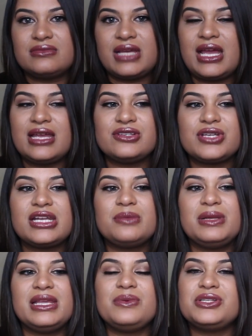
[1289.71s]
I'm trying
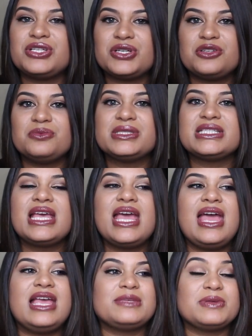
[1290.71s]
to play with germs,
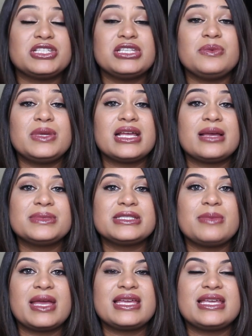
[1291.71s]
especially when it comes
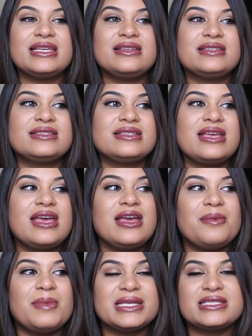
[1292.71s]
to my kids.
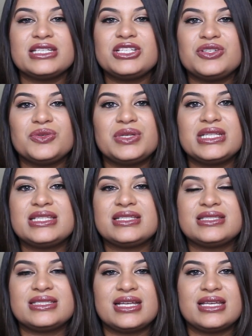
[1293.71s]
My son Jonah
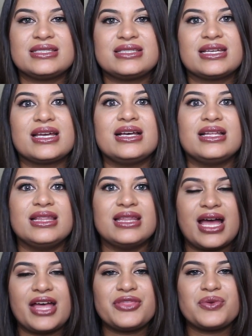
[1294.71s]
tends to get sick a
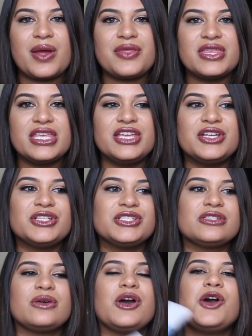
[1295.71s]
lot throughout the year,
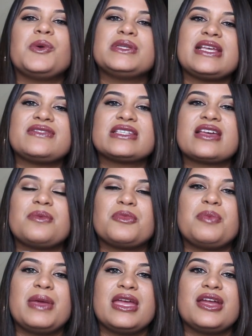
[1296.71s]
so I always have to come
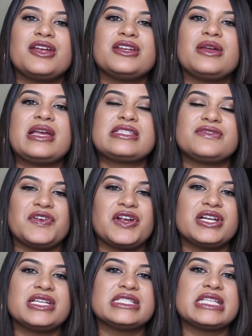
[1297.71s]
prepared as
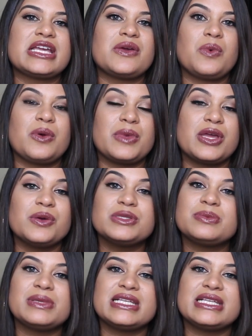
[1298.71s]
far as like when we go to